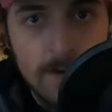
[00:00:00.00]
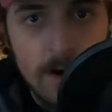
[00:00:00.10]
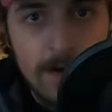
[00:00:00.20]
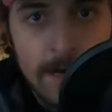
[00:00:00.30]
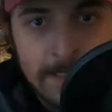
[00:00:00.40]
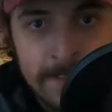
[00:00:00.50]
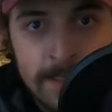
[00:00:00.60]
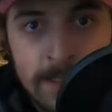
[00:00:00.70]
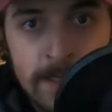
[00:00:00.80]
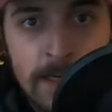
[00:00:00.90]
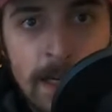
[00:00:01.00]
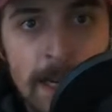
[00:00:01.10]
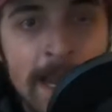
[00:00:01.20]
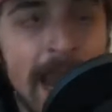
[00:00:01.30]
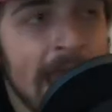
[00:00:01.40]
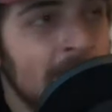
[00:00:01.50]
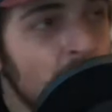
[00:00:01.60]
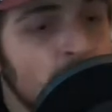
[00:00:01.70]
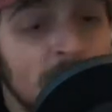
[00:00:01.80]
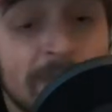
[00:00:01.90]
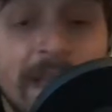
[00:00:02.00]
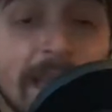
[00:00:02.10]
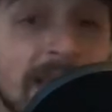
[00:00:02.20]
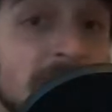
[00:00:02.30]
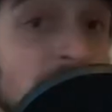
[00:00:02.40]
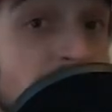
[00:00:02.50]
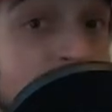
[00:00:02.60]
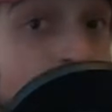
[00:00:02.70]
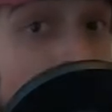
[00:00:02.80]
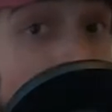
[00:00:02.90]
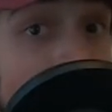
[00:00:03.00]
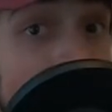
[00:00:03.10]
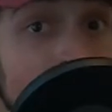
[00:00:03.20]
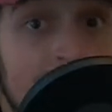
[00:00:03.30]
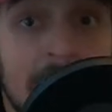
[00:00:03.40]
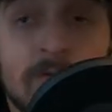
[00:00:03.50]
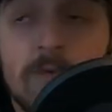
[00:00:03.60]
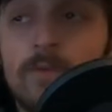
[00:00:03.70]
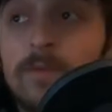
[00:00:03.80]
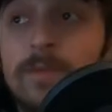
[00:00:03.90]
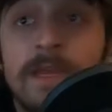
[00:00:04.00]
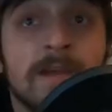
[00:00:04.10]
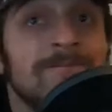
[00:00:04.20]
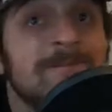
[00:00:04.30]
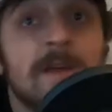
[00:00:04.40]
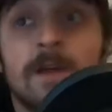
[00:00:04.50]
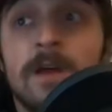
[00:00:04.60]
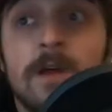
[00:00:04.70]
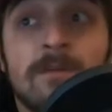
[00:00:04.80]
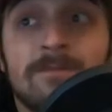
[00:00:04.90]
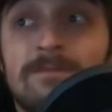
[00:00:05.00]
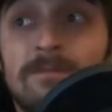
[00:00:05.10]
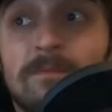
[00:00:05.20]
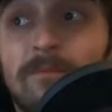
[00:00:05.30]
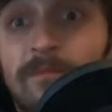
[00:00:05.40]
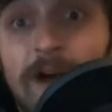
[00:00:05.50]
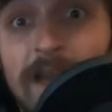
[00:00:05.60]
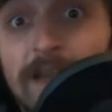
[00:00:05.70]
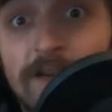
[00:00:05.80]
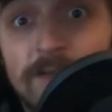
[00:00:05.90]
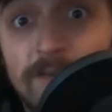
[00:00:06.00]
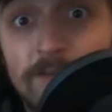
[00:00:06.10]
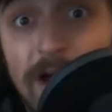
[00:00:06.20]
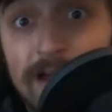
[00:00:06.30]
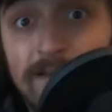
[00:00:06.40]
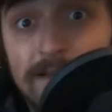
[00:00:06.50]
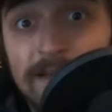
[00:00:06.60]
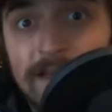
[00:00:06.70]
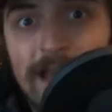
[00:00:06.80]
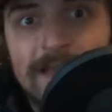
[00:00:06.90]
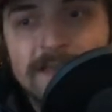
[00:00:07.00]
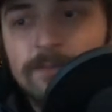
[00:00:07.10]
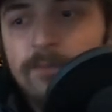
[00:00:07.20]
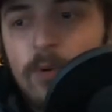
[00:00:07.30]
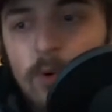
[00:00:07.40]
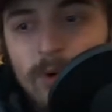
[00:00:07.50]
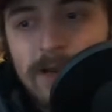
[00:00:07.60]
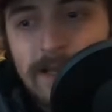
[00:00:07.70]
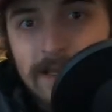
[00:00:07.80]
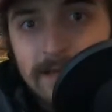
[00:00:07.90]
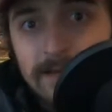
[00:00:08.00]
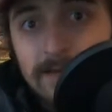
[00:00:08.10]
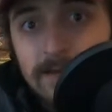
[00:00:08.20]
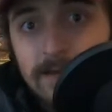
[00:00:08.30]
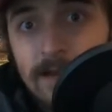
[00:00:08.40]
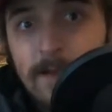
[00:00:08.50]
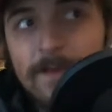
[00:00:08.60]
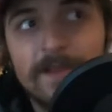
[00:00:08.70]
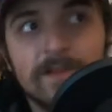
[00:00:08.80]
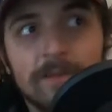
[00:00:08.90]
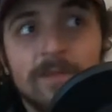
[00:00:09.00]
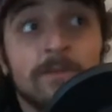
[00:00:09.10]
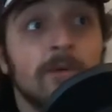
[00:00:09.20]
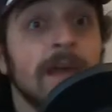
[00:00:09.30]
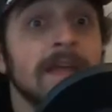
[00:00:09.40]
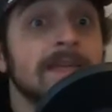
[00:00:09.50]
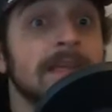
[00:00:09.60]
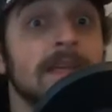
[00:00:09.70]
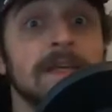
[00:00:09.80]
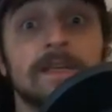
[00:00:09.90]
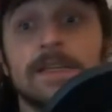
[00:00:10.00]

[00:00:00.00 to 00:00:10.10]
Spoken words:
all right? Everyone would be getting in each other's way. Everyone would be fighting each other practically. And it's important that some people, hey, say,